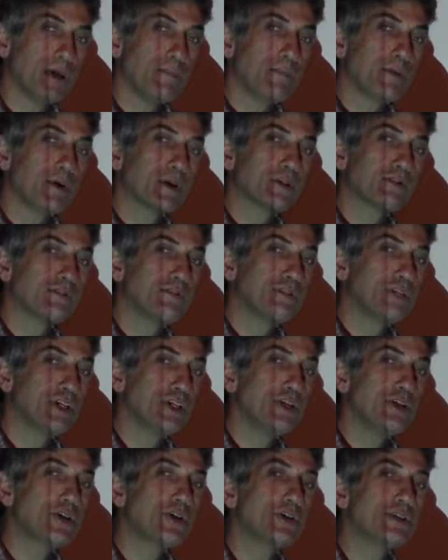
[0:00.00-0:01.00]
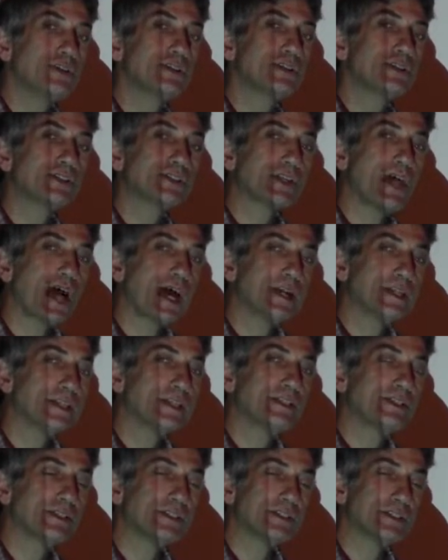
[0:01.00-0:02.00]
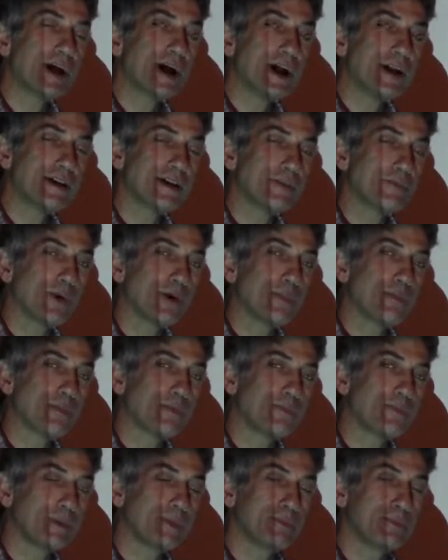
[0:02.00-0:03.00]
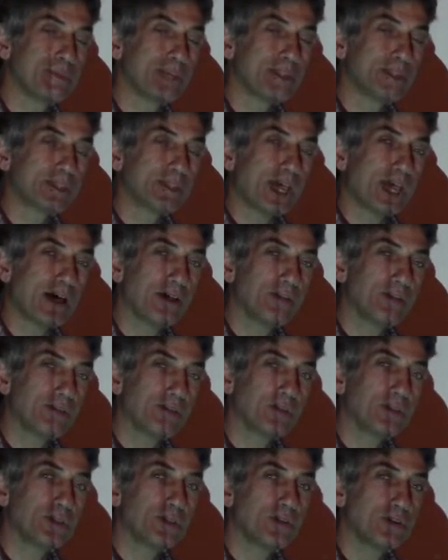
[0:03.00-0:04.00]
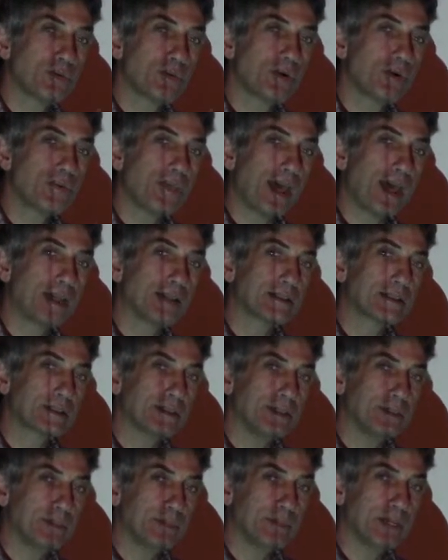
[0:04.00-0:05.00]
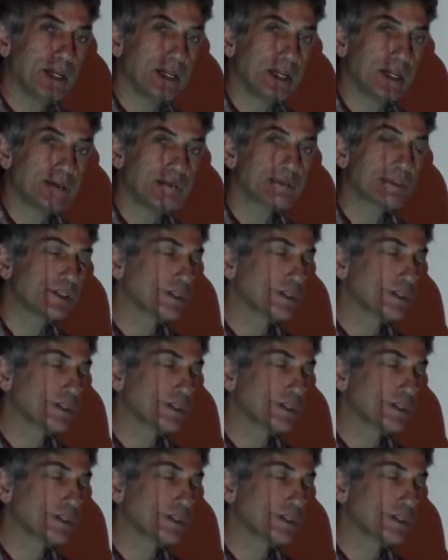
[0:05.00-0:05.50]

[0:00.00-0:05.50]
Because Virginia couldn't decide in its entirety whether it would be with the South or with the North at the beginning of the